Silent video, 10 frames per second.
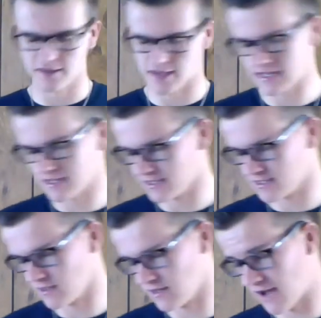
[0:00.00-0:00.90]
that he
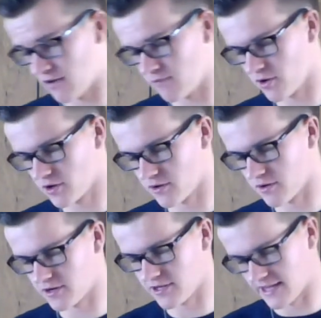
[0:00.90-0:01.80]
is now a
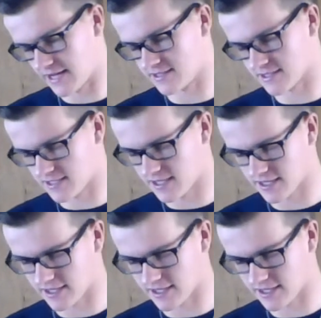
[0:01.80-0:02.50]
murderer, and that is a sin